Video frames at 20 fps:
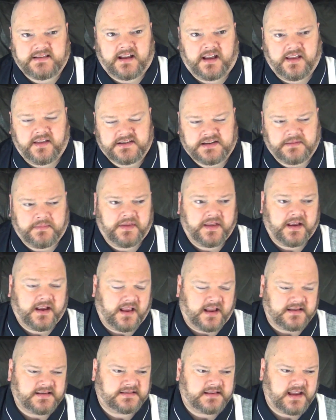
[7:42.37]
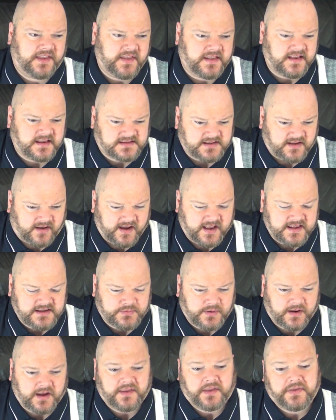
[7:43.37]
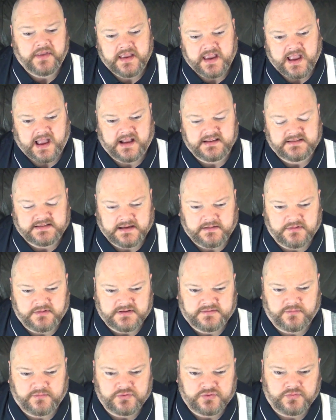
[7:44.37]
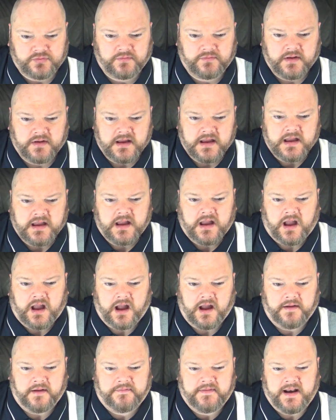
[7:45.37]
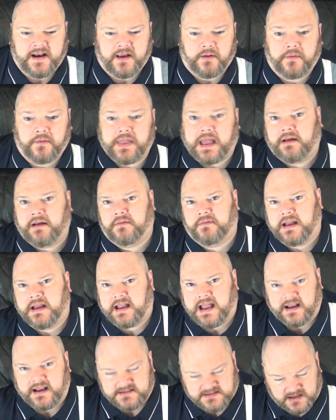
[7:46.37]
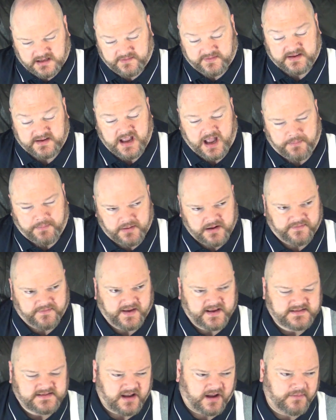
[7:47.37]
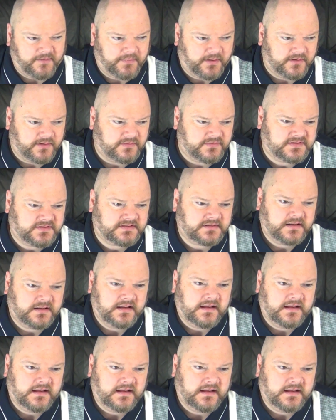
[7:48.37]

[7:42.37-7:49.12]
Like some of the, as I say, the designs were good. I think the acting was was all uh, fairly good, without outside of a couple of examples.